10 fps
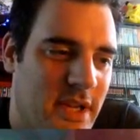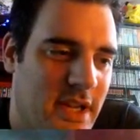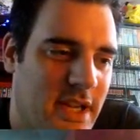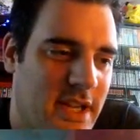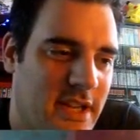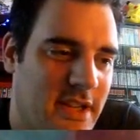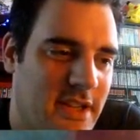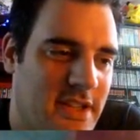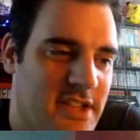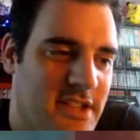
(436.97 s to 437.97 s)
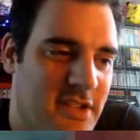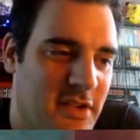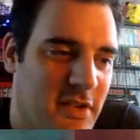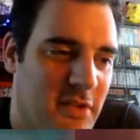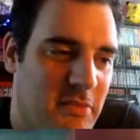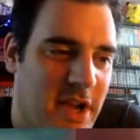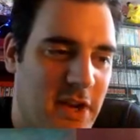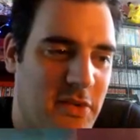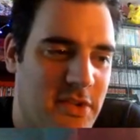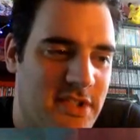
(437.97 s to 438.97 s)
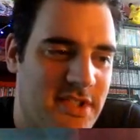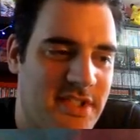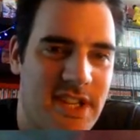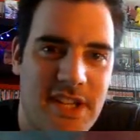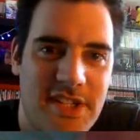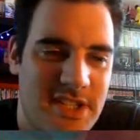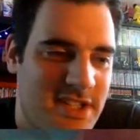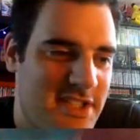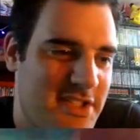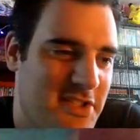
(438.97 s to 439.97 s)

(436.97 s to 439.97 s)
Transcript: Again, this is a backwards section as